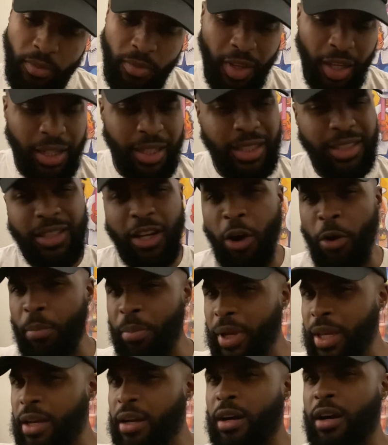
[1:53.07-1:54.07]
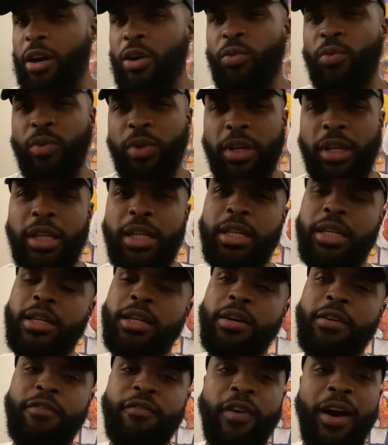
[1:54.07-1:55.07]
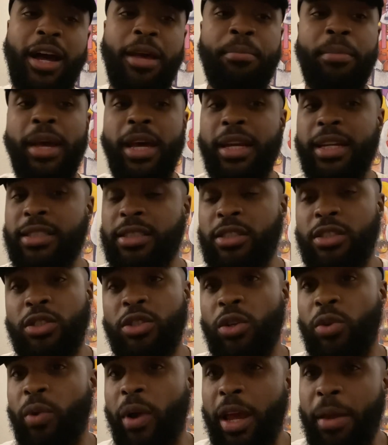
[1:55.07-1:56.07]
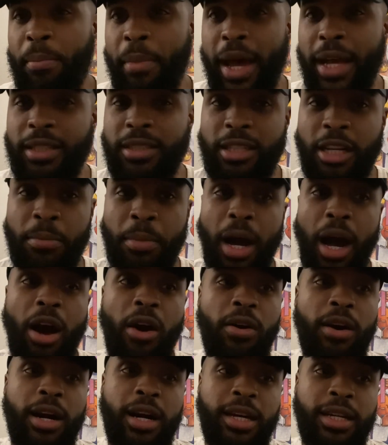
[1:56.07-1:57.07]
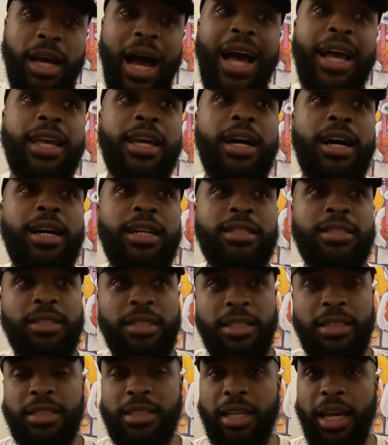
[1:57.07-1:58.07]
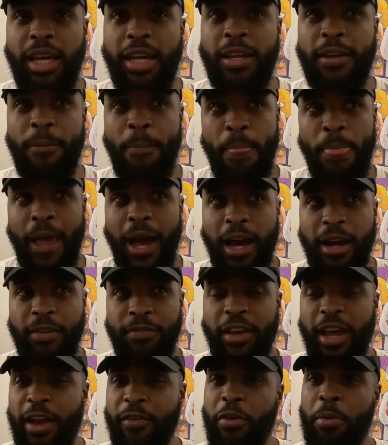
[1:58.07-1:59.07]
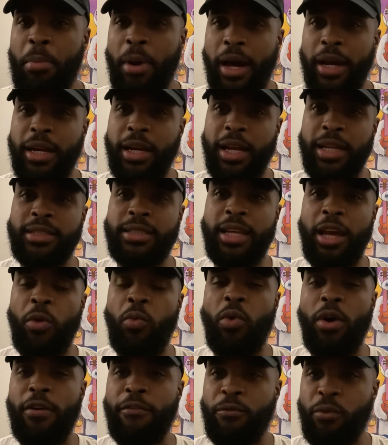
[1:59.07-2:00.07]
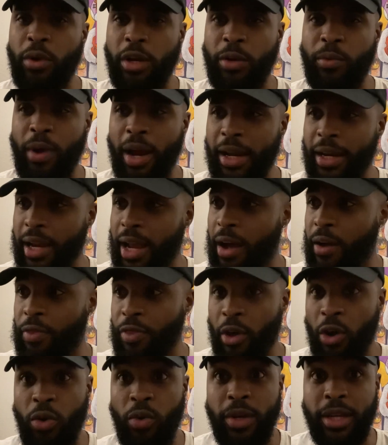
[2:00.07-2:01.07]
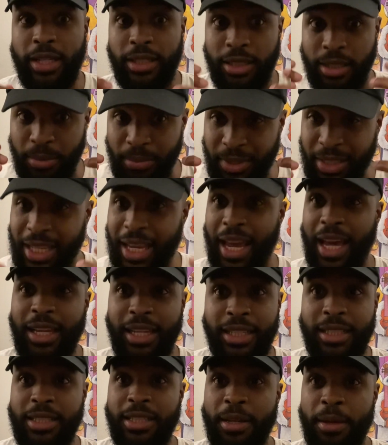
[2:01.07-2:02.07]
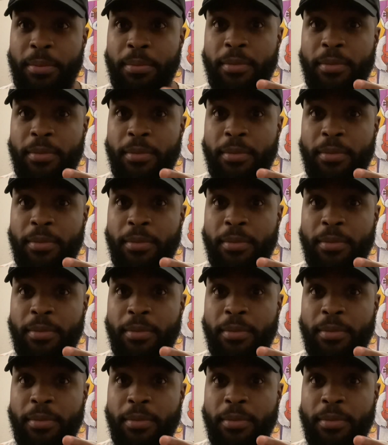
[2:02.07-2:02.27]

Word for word: this is gonna be a really good fight, man. This is a great matchup. I'll I can honestly say out of everybody that's at 140 right now, though, it's some talented